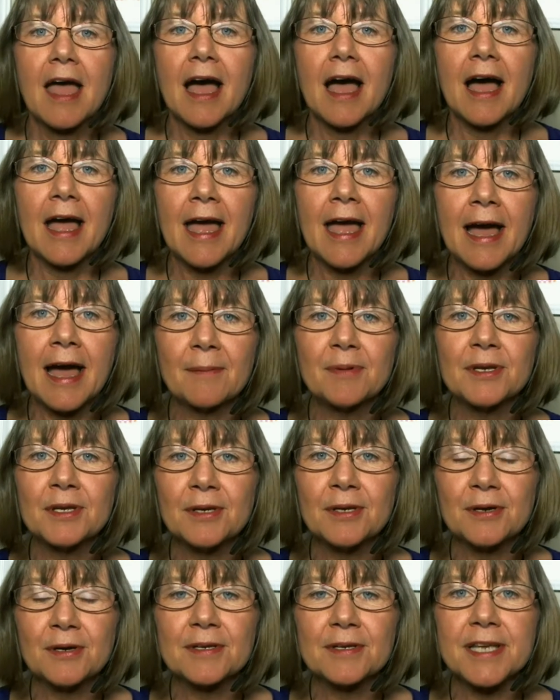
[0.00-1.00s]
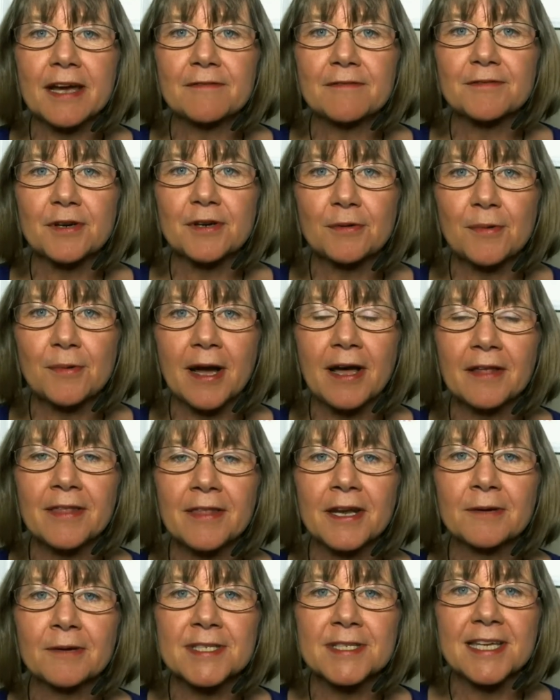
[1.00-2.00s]
I happened to notice after a while
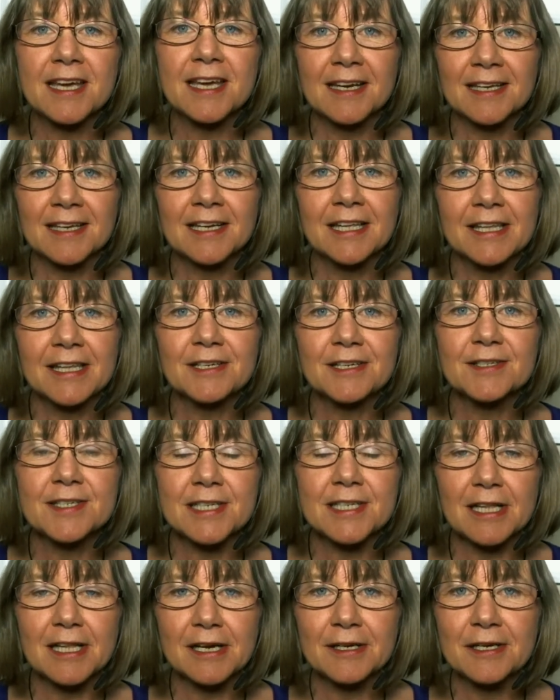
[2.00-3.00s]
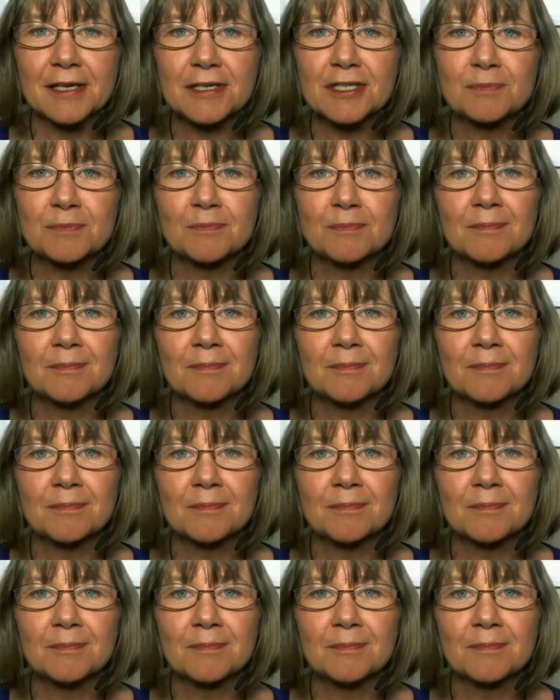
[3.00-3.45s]
that it was getting a little sluggish